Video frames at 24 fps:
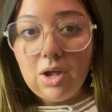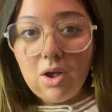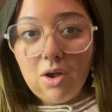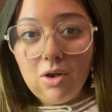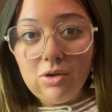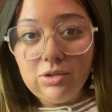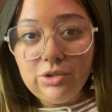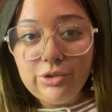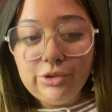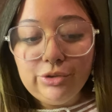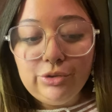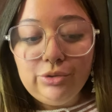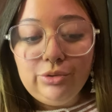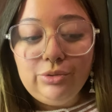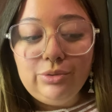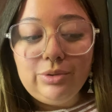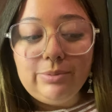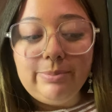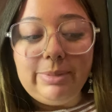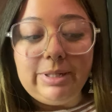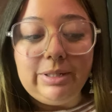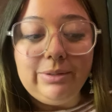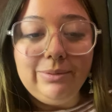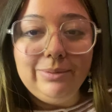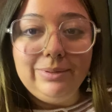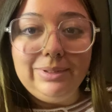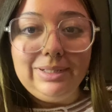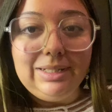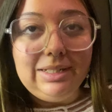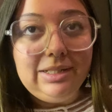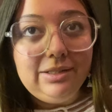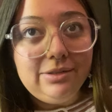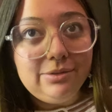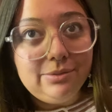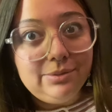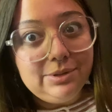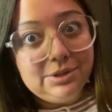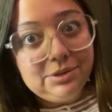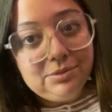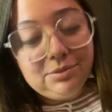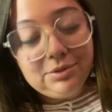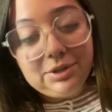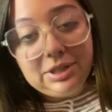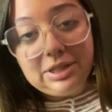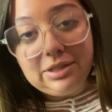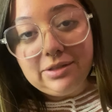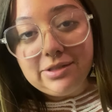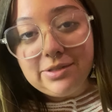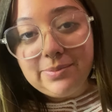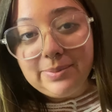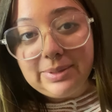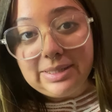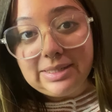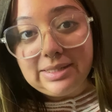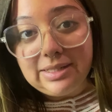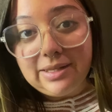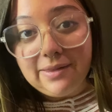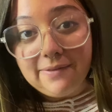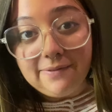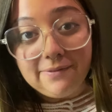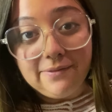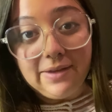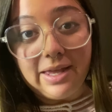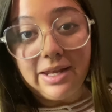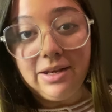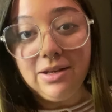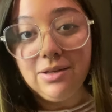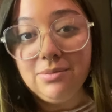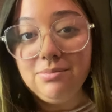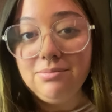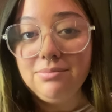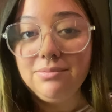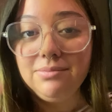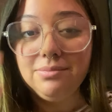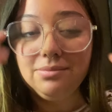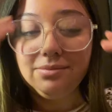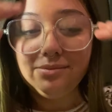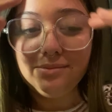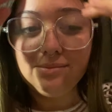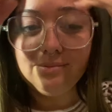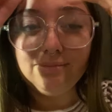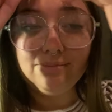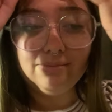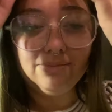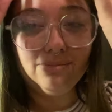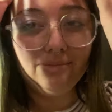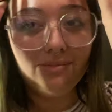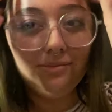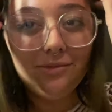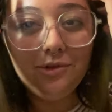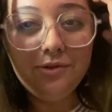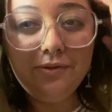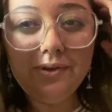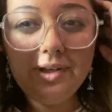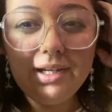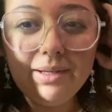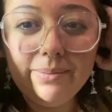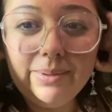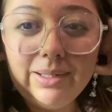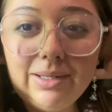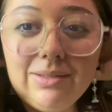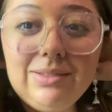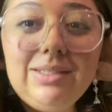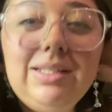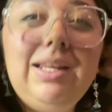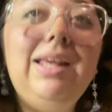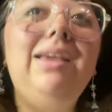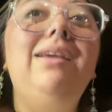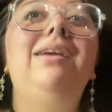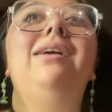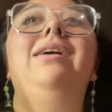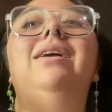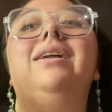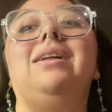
also, apparently, the reason we're here is because of the Venom movie coming out today,